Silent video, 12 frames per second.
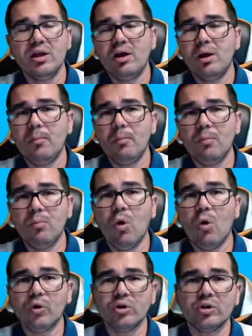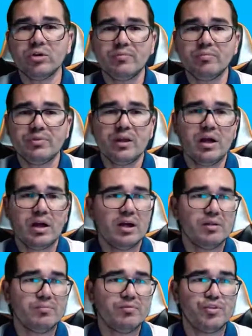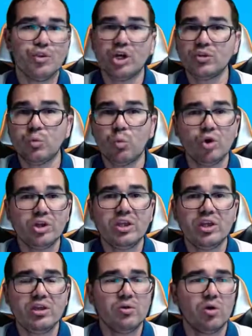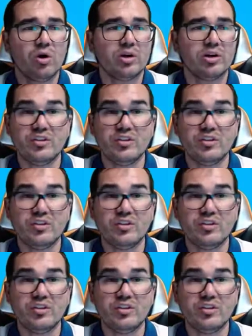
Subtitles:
motor is not working or is